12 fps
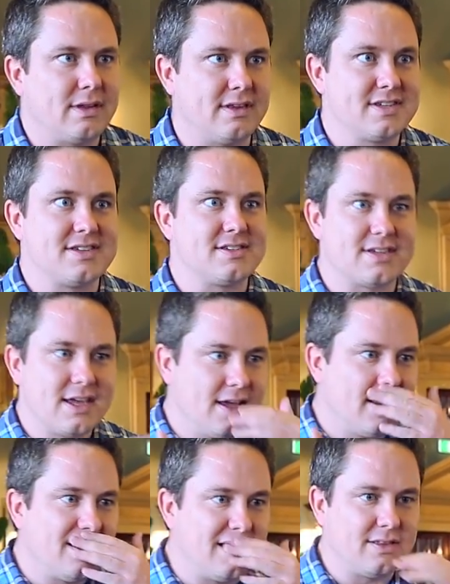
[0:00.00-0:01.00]
This is
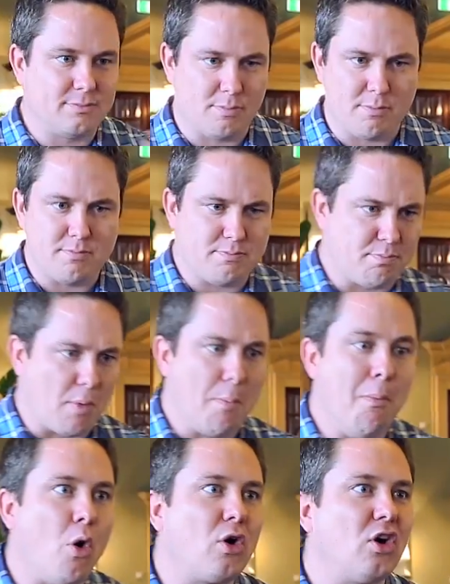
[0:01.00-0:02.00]

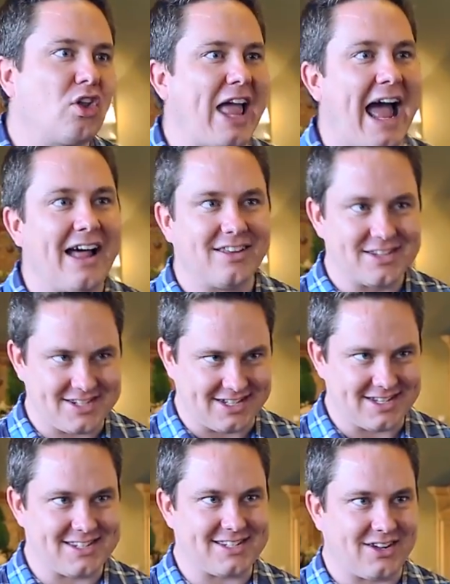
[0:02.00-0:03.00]
moral
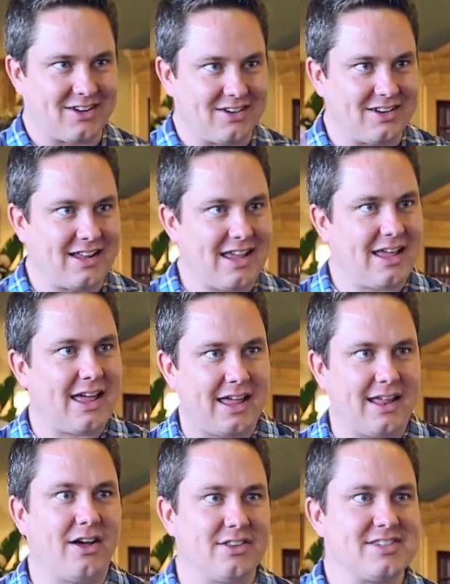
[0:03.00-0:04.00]
callousness on
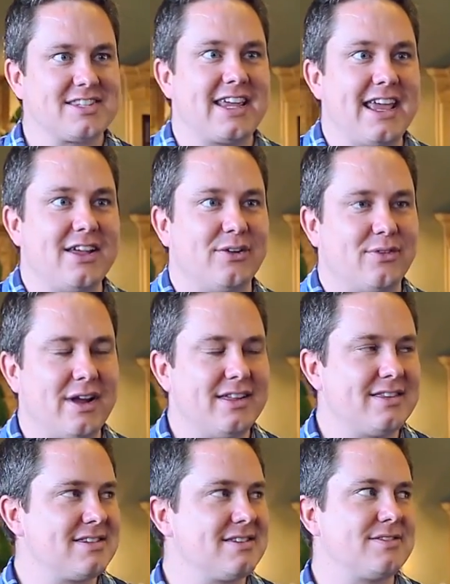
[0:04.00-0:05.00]
scale,
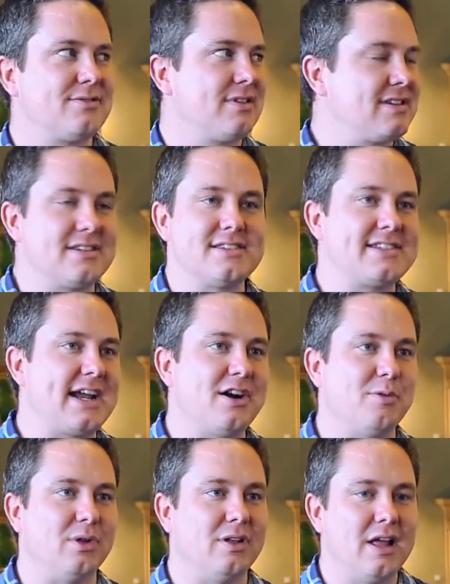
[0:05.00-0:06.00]
right? This is
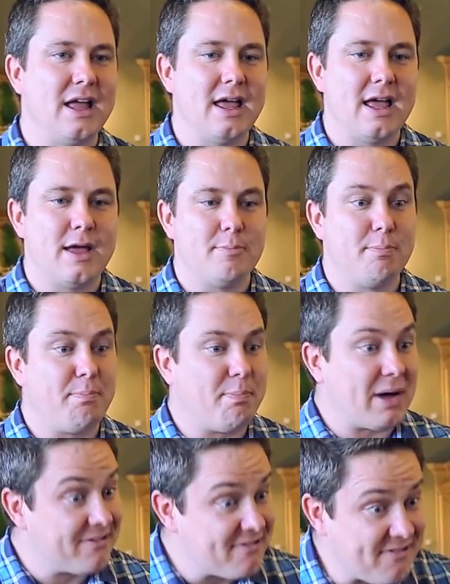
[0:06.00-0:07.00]
terrible.
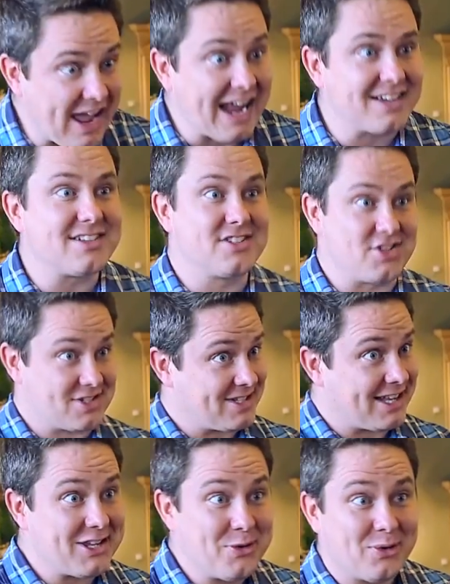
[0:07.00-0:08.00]
But in fact,
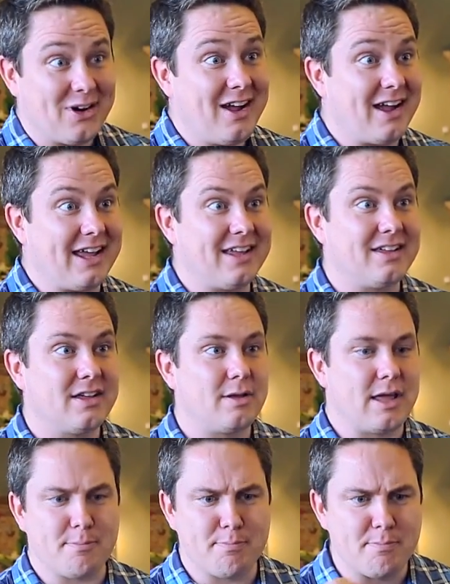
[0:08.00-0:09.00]
just like you or I,
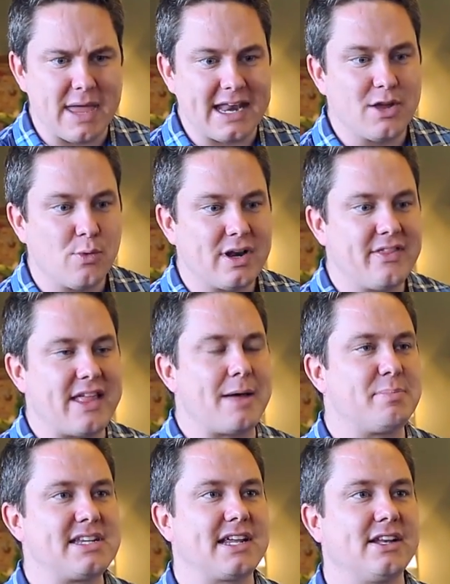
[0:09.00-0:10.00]
anyone in
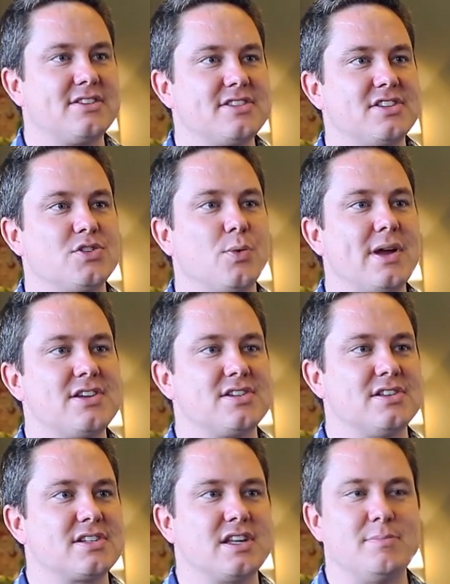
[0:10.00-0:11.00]
that particular
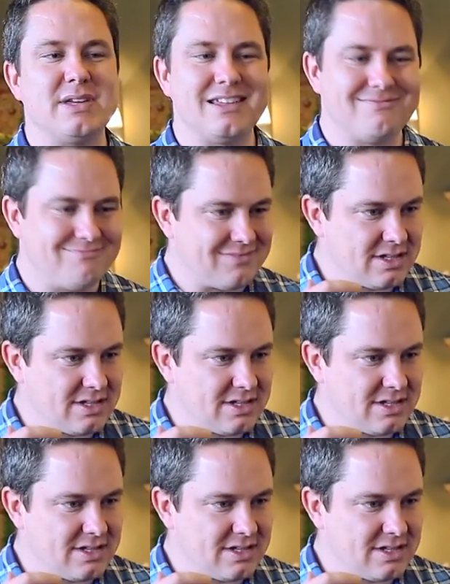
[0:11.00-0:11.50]
situation is going to be